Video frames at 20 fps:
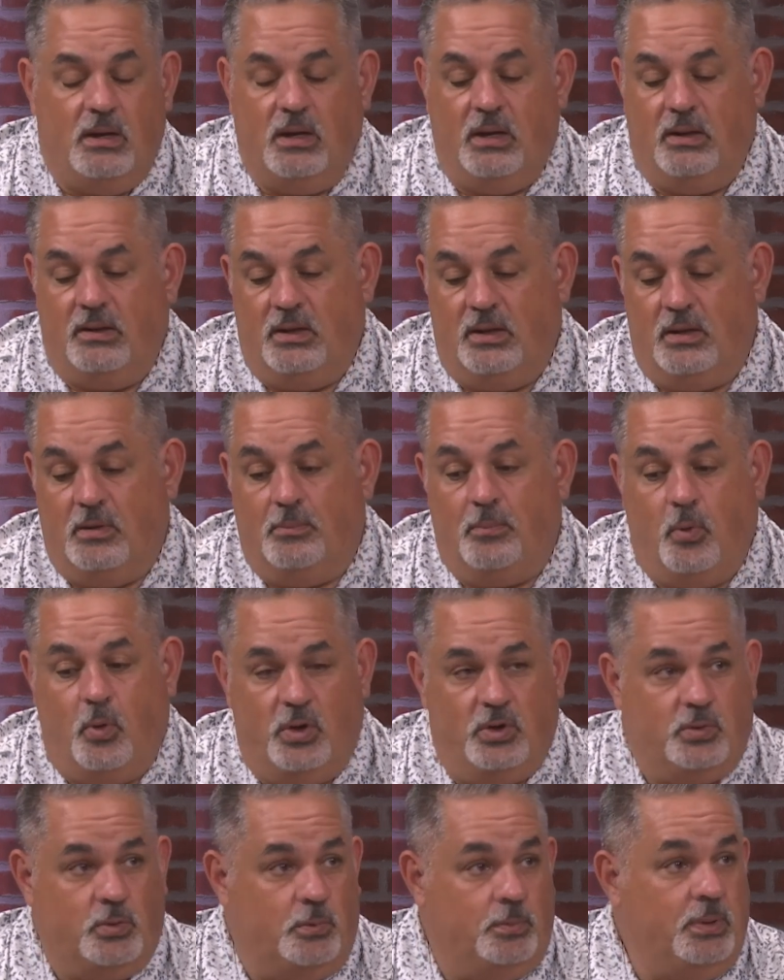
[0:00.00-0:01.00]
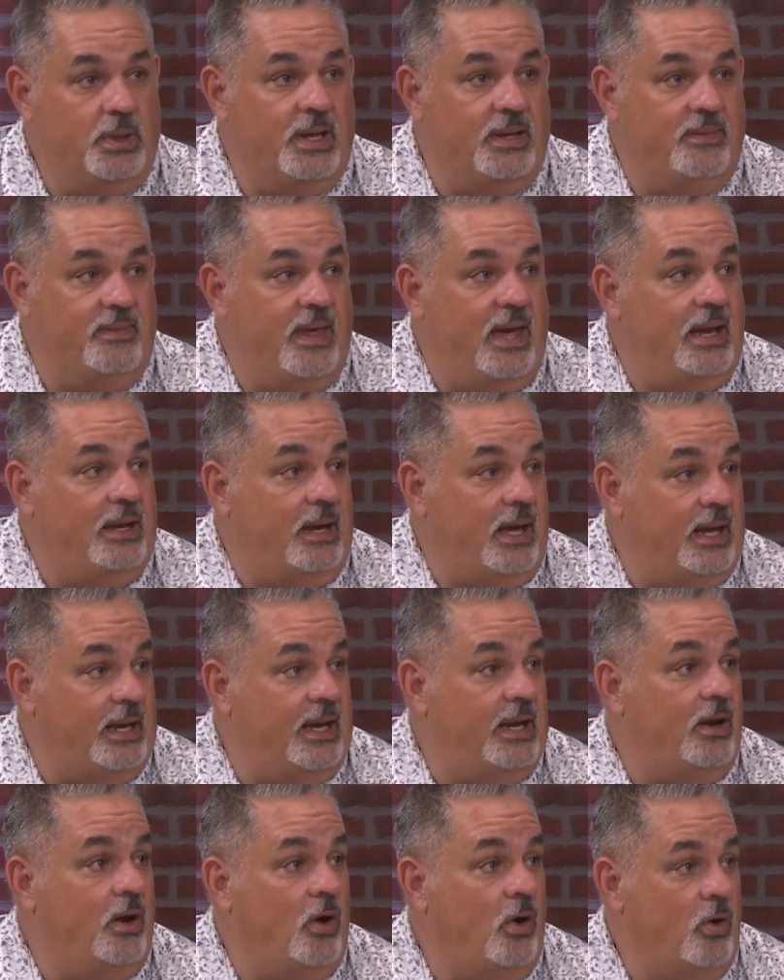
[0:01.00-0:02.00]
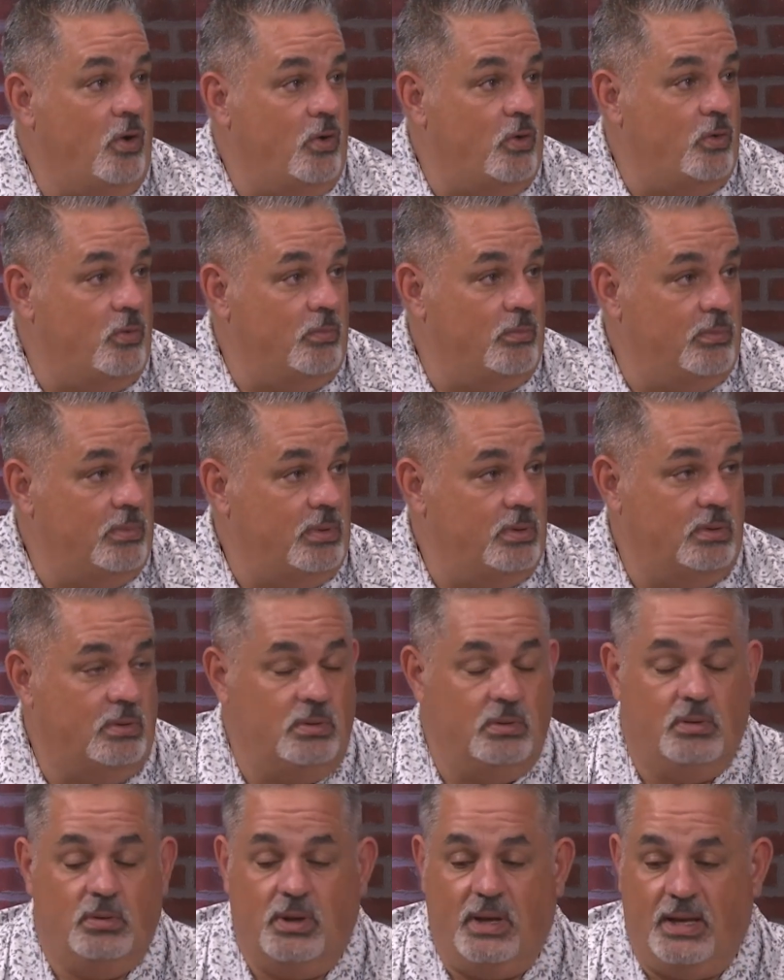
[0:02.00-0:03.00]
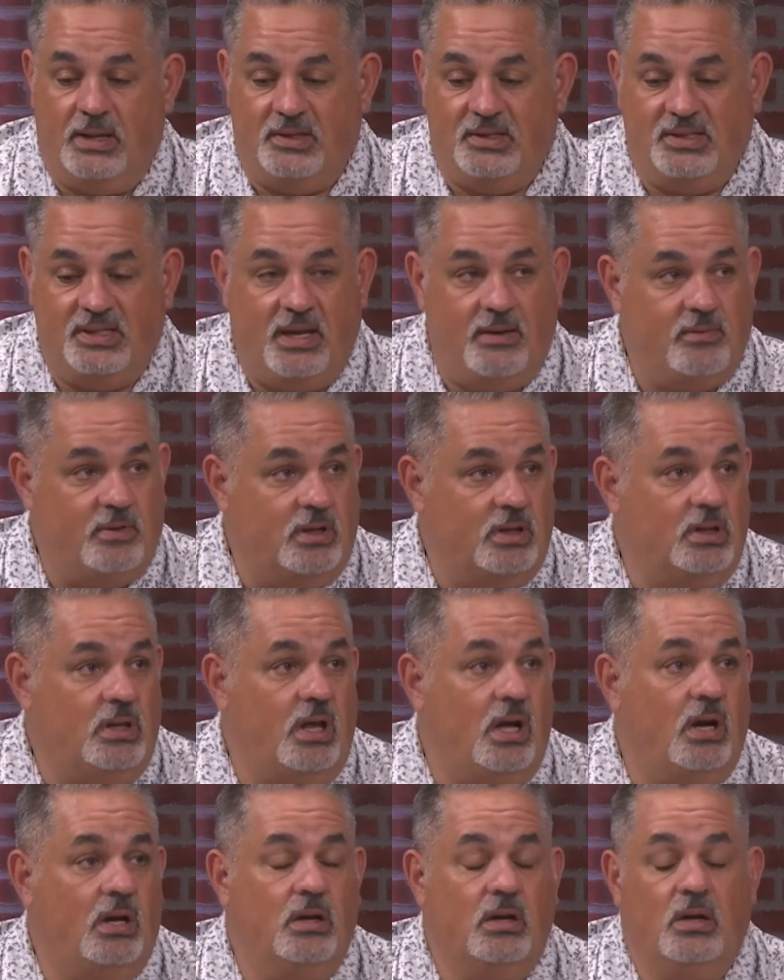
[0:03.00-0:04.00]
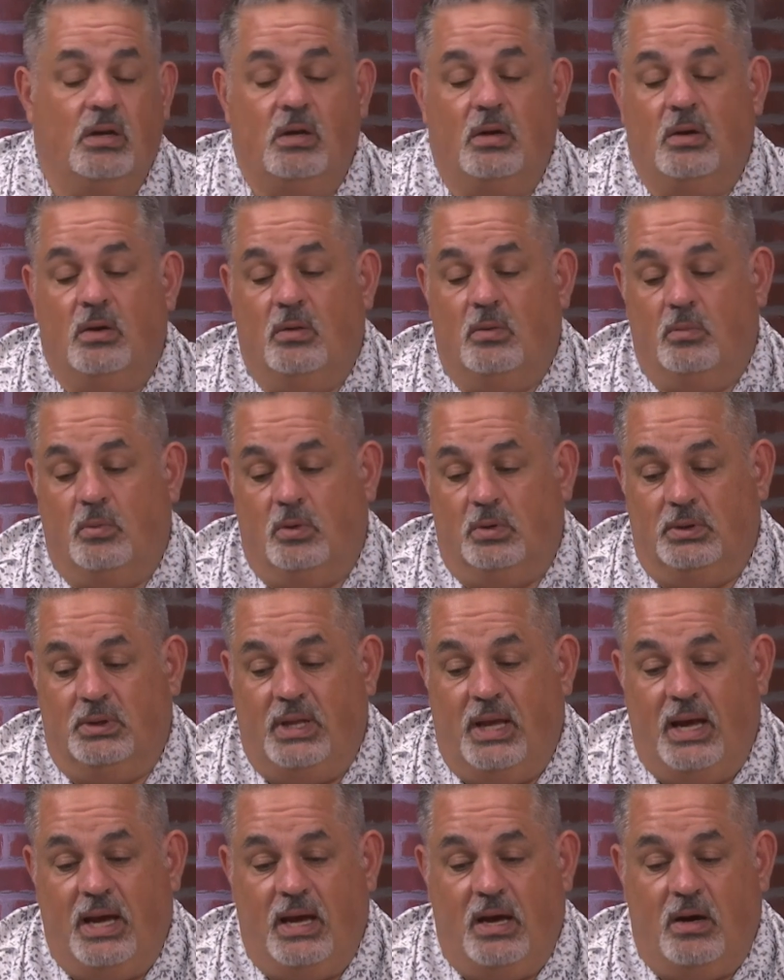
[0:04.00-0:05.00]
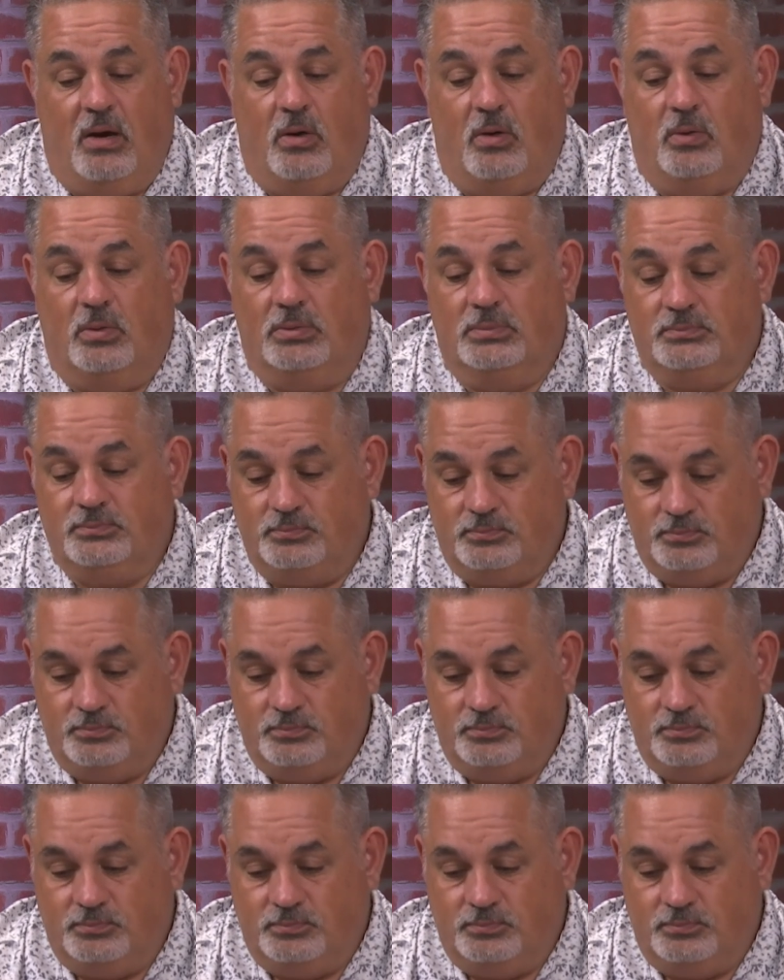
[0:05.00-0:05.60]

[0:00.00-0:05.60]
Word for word: and then the boys were playing that night at home at seven o'clock. Well, now